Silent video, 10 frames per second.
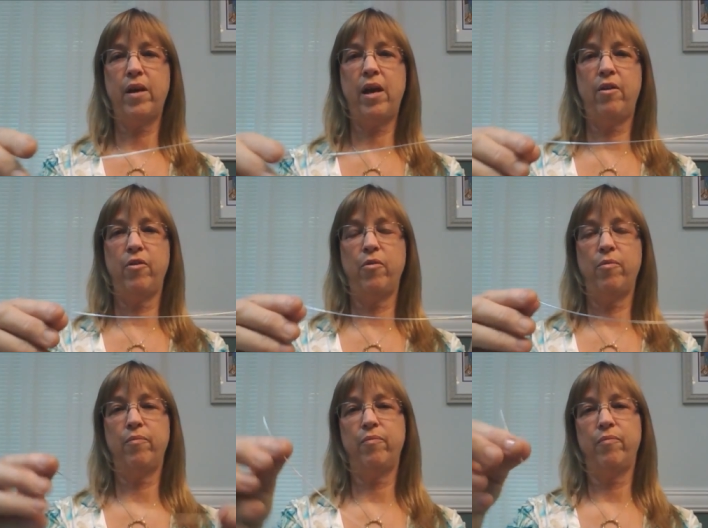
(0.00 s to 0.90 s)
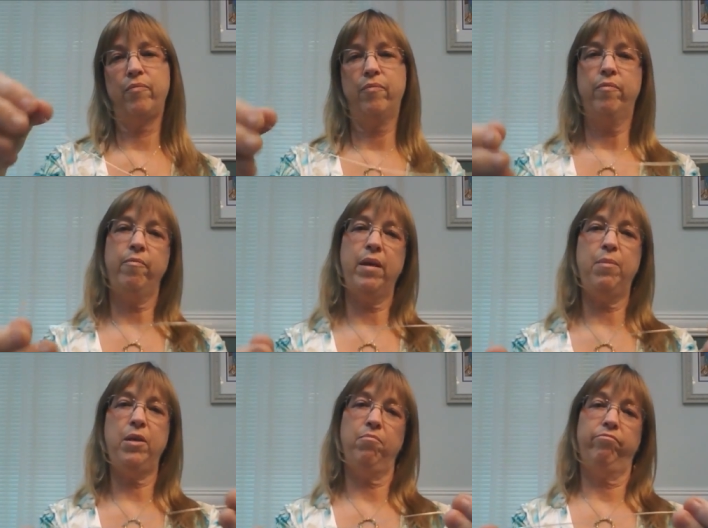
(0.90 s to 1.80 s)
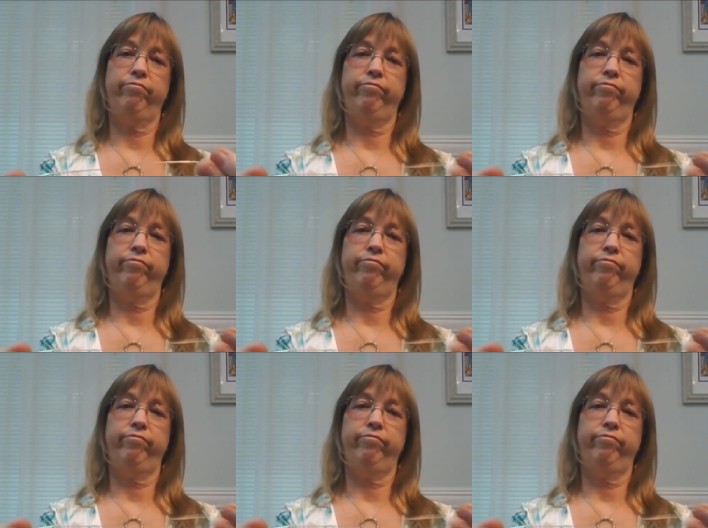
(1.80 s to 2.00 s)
I don't know, maybe